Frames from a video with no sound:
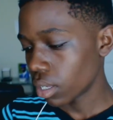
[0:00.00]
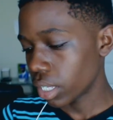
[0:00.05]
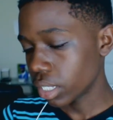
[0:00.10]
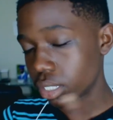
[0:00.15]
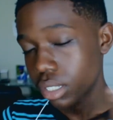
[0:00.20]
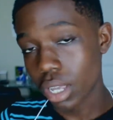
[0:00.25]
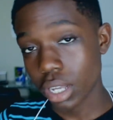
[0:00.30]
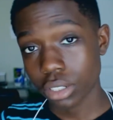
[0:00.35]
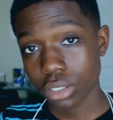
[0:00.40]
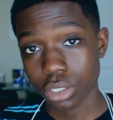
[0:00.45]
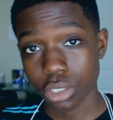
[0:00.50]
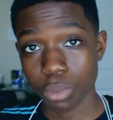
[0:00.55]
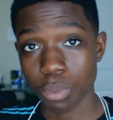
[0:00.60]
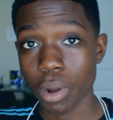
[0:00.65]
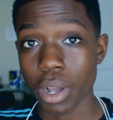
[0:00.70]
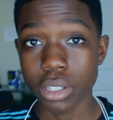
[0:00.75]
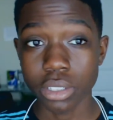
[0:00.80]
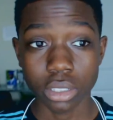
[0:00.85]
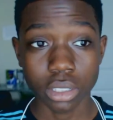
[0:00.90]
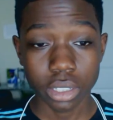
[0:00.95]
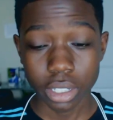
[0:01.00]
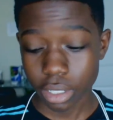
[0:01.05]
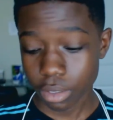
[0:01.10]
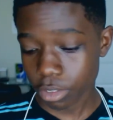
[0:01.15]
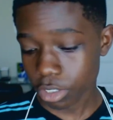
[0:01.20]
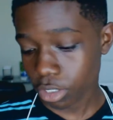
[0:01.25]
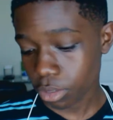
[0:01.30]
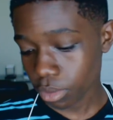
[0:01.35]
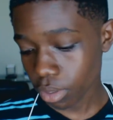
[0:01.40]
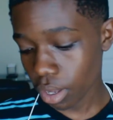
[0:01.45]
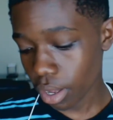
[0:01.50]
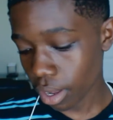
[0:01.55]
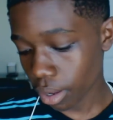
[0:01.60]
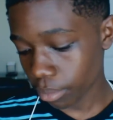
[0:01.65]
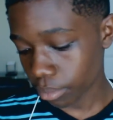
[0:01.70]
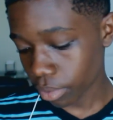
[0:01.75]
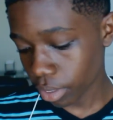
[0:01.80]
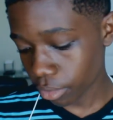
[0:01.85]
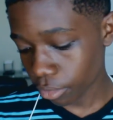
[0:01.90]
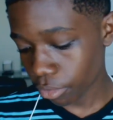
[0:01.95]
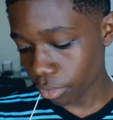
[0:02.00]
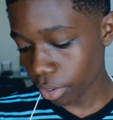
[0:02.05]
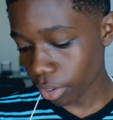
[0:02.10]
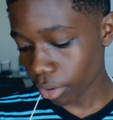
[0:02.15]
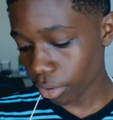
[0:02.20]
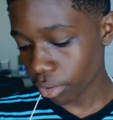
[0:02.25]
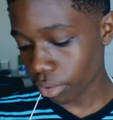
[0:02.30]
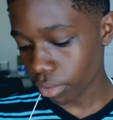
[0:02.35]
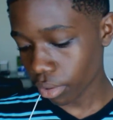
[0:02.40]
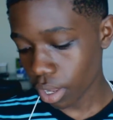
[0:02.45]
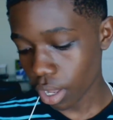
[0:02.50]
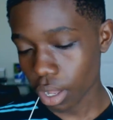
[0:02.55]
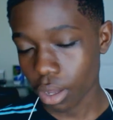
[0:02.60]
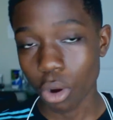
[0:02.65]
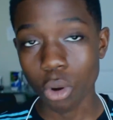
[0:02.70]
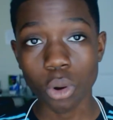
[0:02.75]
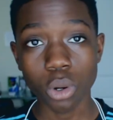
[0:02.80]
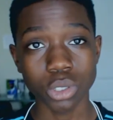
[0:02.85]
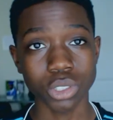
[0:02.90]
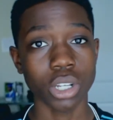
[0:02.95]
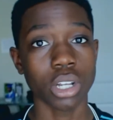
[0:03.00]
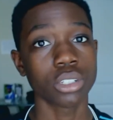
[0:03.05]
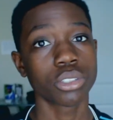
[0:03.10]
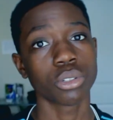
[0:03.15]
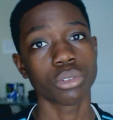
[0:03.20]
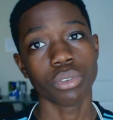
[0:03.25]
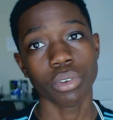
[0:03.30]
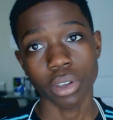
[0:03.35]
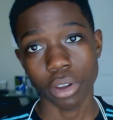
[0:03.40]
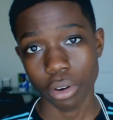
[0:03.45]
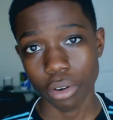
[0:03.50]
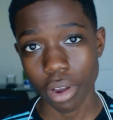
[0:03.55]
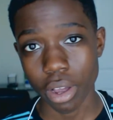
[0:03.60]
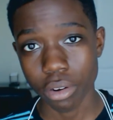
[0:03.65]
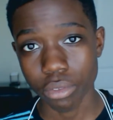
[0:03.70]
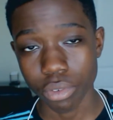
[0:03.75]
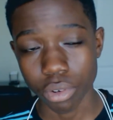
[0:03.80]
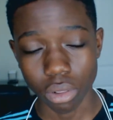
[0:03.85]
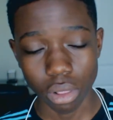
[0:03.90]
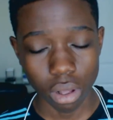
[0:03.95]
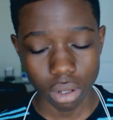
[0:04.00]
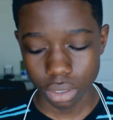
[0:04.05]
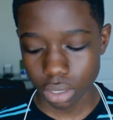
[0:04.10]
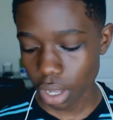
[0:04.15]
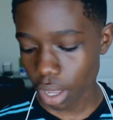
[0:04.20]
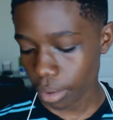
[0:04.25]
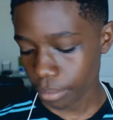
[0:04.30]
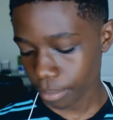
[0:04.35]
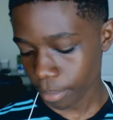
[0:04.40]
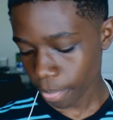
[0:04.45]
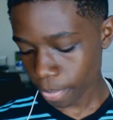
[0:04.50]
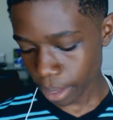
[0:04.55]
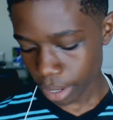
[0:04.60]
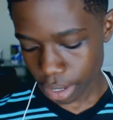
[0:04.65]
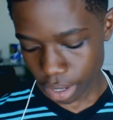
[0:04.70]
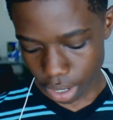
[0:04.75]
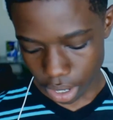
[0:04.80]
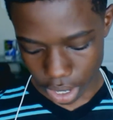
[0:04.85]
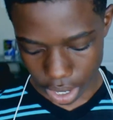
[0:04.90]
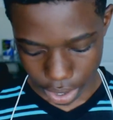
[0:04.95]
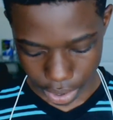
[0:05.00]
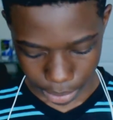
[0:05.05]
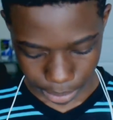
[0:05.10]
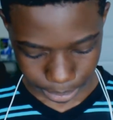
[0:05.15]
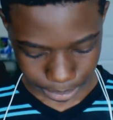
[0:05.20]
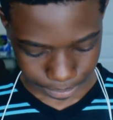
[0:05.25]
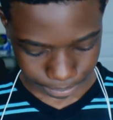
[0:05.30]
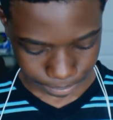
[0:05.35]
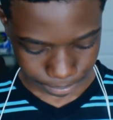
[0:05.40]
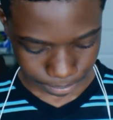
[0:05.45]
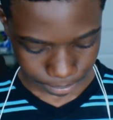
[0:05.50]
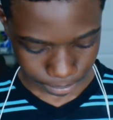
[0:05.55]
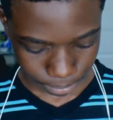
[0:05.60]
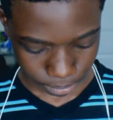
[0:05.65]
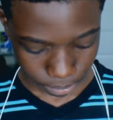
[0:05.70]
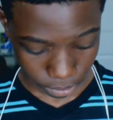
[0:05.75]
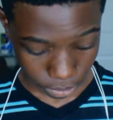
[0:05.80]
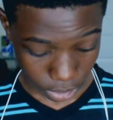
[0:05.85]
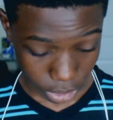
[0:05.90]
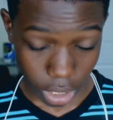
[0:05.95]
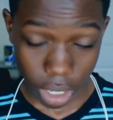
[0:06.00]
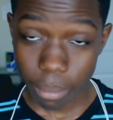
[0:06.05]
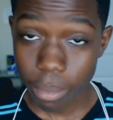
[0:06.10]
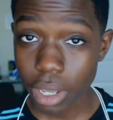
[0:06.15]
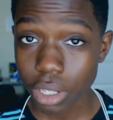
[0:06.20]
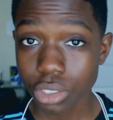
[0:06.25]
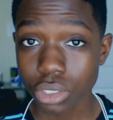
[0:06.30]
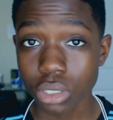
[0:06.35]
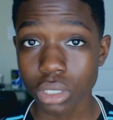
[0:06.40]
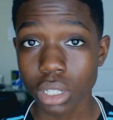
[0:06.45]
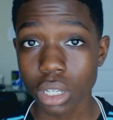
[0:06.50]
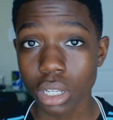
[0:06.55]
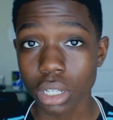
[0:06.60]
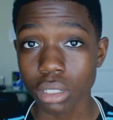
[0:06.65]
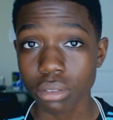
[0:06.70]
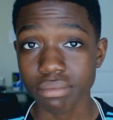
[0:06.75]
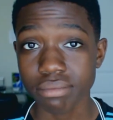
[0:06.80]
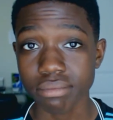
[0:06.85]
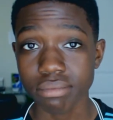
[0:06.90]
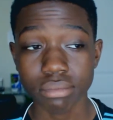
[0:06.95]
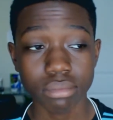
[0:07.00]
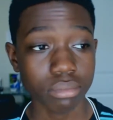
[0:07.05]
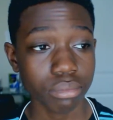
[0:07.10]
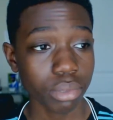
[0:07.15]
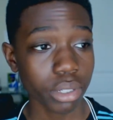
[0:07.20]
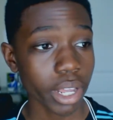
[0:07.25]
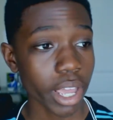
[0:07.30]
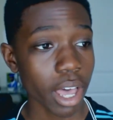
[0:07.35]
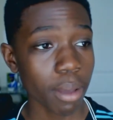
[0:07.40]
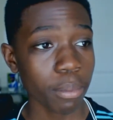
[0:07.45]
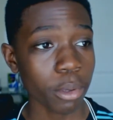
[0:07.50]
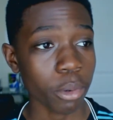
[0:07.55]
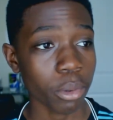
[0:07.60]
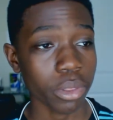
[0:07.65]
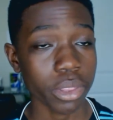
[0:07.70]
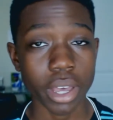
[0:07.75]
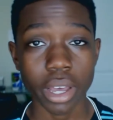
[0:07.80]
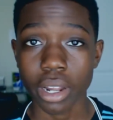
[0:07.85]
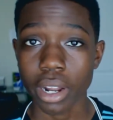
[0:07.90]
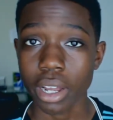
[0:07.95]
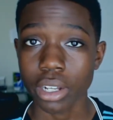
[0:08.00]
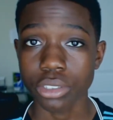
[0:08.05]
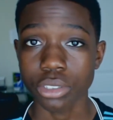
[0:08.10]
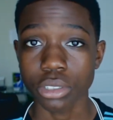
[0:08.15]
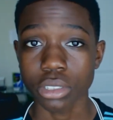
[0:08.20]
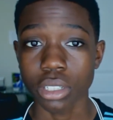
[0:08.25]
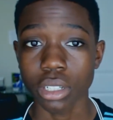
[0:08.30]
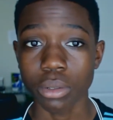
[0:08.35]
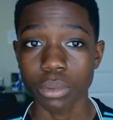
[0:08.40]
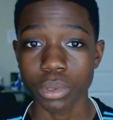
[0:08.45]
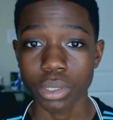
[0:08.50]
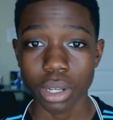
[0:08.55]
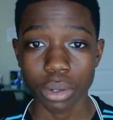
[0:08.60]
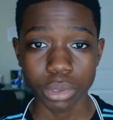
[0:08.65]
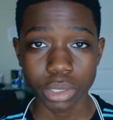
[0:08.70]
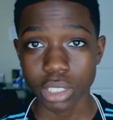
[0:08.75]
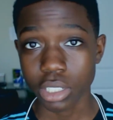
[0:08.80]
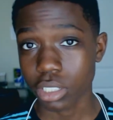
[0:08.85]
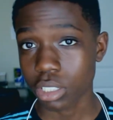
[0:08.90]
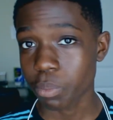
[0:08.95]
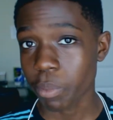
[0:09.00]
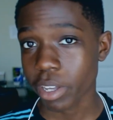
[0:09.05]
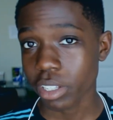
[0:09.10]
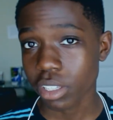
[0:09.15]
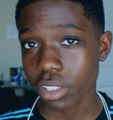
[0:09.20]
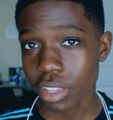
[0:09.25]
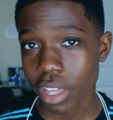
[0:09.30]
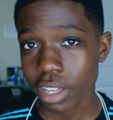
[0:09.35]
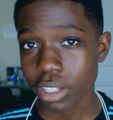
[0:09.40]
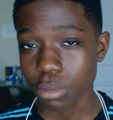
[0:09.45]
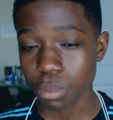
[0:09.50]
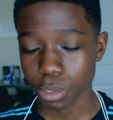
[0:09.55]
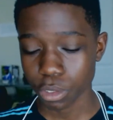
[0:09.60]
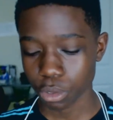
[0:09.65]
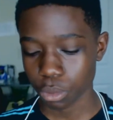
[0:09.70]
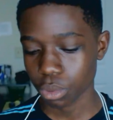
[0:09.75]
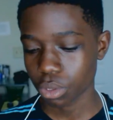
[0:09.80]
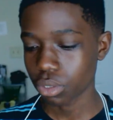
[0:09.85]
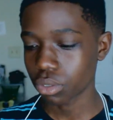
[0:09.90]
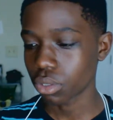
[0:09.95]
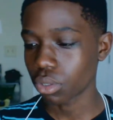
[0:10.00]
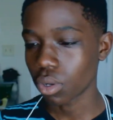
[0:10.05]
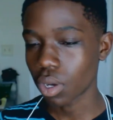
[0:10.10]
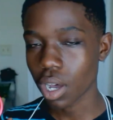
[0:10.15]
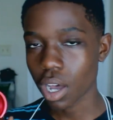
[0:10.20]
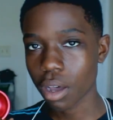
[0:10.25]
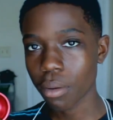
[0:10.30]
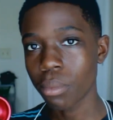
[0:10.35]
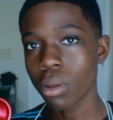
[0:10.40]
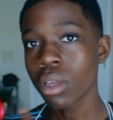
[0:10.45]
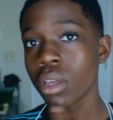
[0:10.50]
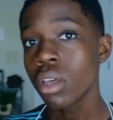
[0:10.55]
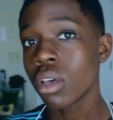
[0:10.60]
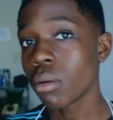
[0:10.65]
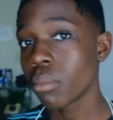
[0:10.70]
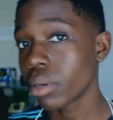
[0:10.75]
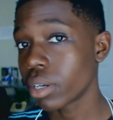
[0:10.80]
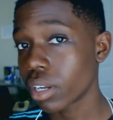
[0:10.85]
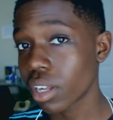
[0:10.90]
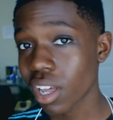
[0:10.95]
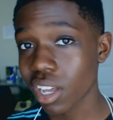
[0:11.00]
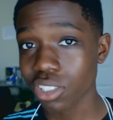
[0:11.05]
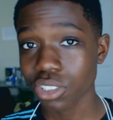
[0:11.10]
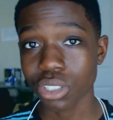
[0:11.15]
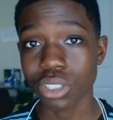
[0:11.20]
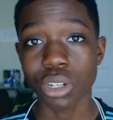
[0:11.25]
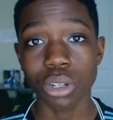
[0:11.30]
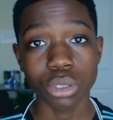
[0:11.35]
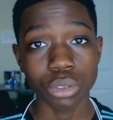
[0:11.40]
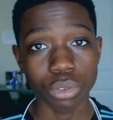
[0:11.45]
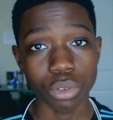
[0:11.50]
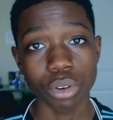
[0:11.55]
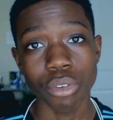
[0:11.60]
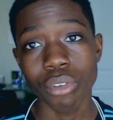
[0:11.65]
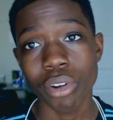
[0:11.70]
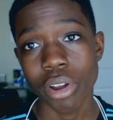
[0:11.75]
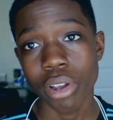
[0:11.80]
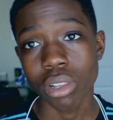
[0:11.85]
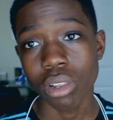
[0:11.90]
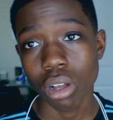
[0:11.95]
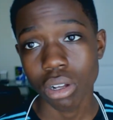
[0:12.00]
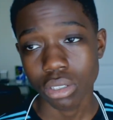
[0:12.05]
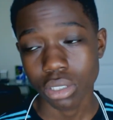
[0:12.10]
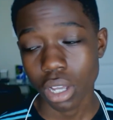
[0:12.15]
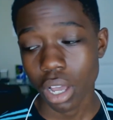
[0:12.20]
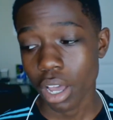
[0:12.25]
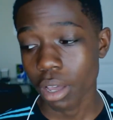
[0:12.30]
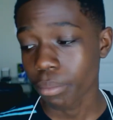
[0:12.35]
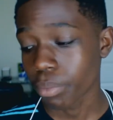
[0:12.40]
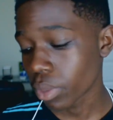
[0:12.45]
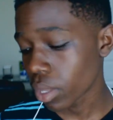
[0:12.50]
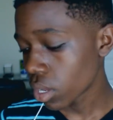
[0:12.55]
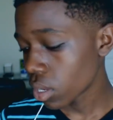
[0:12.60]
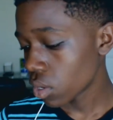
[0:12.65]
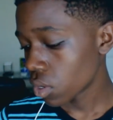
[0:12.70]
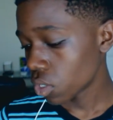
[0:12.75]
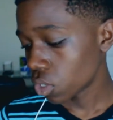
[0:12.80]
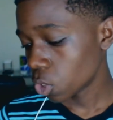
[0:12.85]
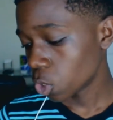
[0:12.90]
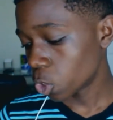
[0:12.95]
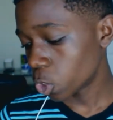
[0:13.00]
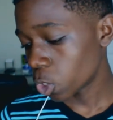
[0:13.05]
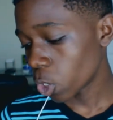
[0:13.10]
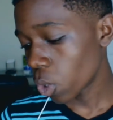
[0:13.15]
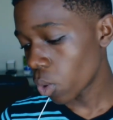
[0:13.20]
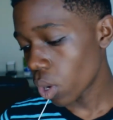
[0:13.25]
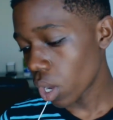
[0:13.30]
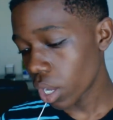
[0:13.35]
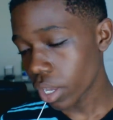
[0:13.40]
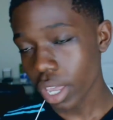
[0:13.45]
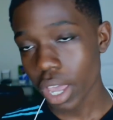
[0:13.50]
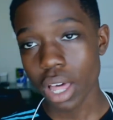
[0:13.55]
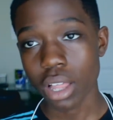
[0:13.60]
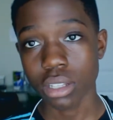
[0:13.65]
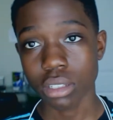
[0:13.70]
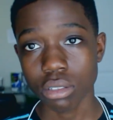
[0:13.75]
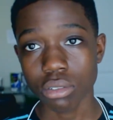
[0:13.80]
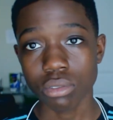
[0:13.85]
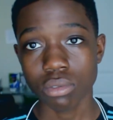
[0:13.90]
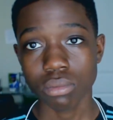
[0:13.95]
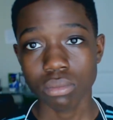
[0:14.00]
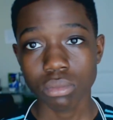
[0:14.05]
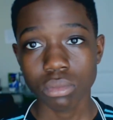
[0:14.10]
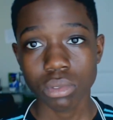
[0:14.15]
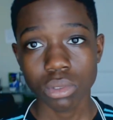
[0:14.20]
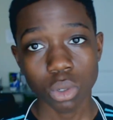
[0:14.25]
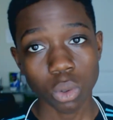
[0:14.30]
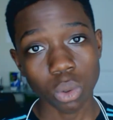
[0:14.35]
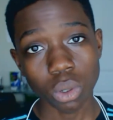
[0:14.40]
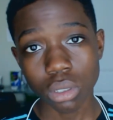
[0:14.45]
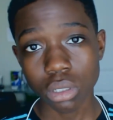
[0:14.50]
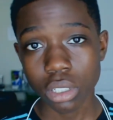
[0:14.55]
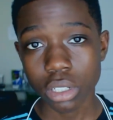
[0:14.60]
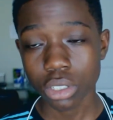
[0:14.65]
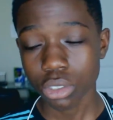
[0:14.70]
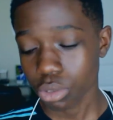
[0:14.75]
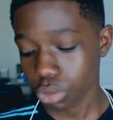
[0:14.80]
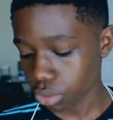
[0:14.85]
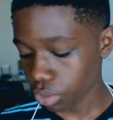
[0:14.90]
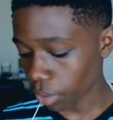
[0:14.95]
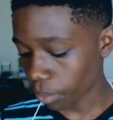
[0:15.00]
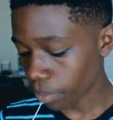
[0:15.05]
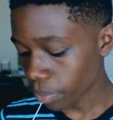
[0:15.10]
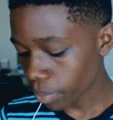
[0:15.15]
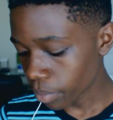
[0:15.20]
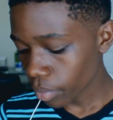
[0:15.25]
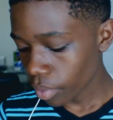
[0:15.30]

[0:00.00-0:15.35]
It's actually surprisingly, can horizontal finger grind for a long time. So I'm actually pretty happy with that, actually. I wasn't expecting that, especially with this little hub, but it actually goes for a very long time. So yeah, it's cool and interesting.